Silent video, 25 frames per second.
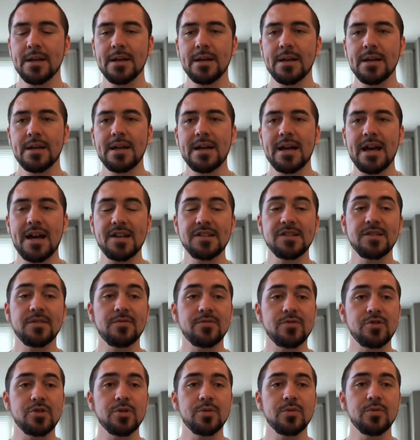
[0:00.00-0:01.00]
As of
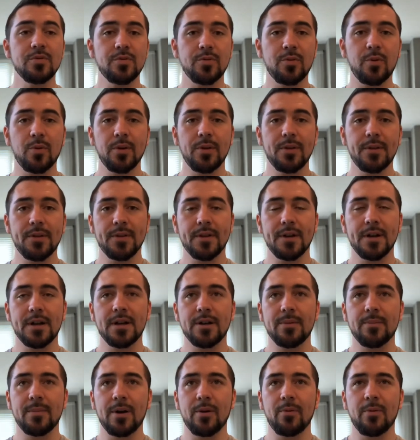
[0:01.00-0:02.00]
June 4th,
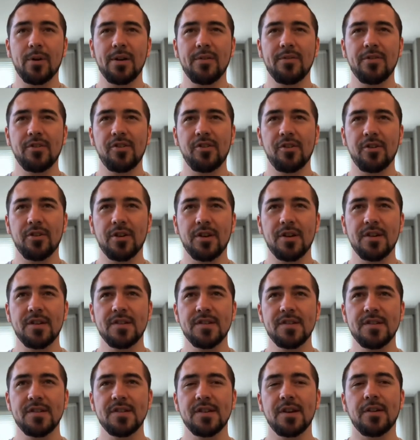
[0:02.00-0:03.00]
my wife started
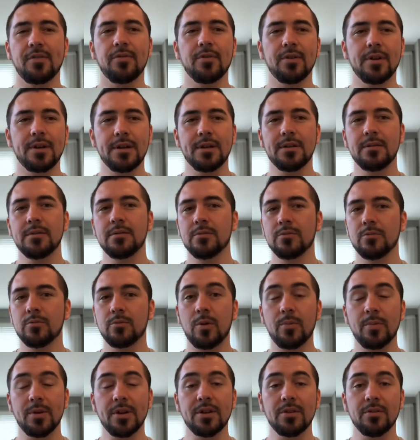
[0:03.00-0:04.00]
suffering what
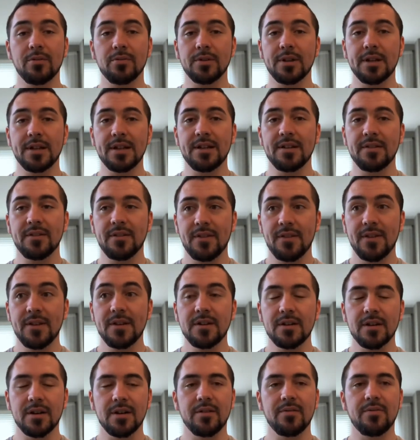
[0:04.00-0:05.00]
we can only think
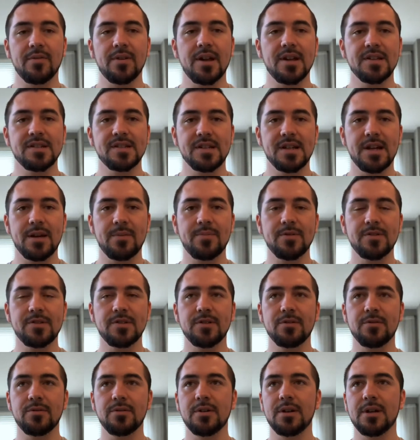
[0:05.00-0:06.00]
of as an
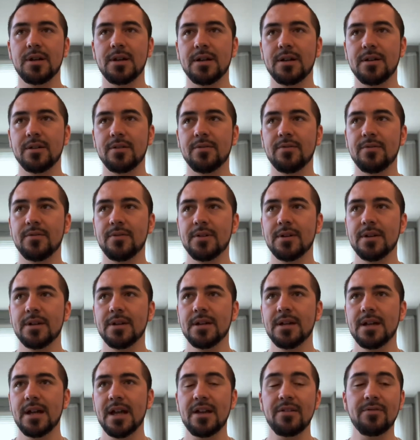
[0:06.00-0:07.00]
episode of
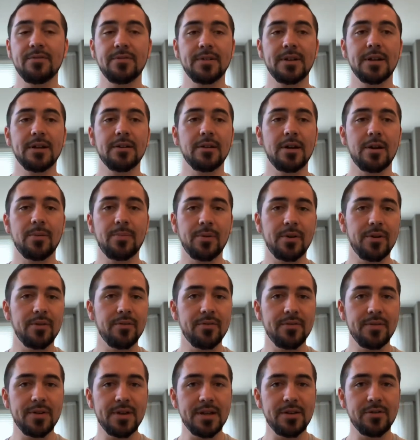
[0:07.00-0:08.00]
a flare-up of
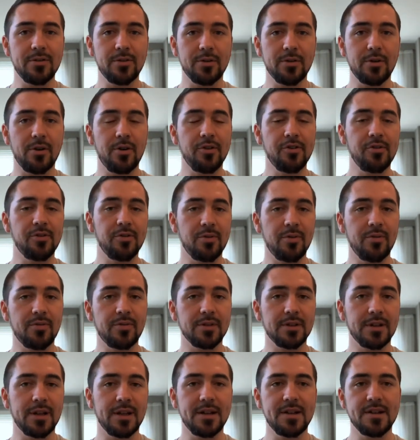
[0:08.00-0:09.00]
either ulcerative
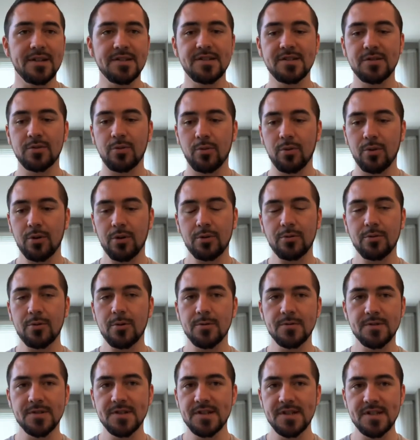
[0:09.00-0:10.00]
colitis or
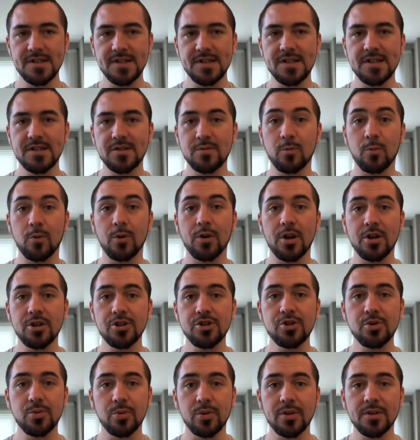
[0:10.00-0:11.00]
Crohn's disease. We're not
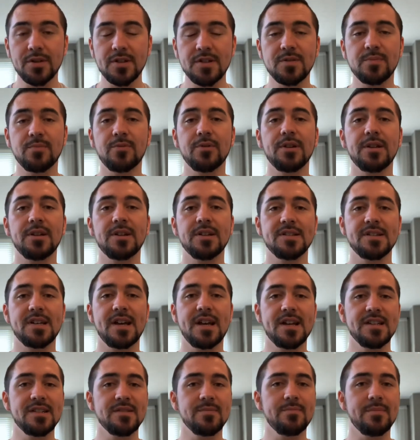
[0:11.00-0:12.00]
sure at this point because it
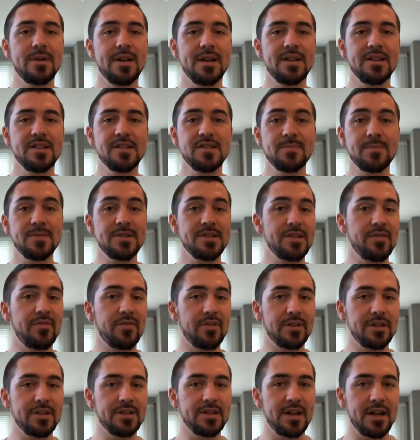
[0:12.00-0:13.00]
hasn't been
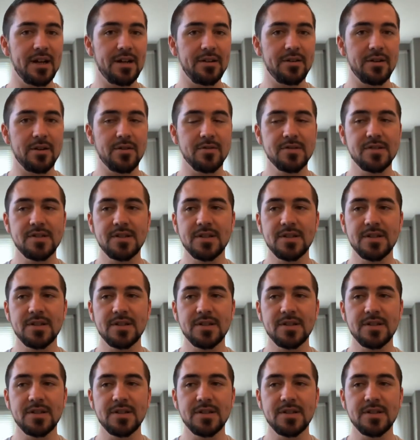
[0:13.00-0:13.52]
specifically diagnosed,